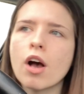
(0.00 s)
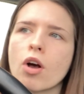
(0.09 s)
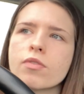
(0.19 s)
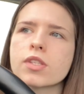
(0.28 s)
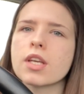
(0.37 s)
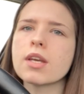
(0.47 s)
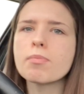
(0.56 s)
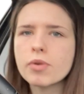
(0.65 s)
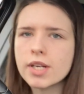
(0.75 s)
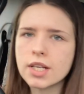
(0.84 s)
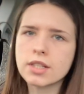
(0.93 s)
Obviously your
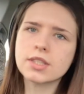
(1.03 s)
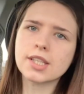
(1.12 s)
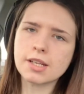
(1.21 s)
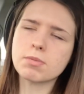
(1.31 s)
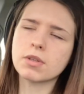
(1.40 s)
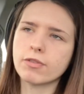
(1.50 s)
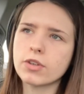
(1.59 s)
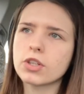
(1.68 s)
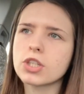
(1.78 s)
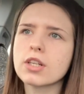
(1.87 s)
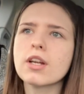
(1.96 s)
brain needs sleep to
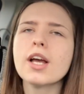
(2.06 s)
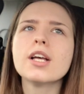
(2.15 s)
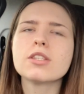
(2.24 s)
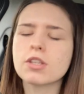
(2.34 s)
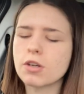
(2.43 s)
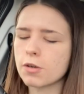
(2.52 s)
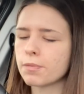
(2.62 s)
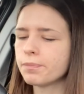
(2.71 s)
function. So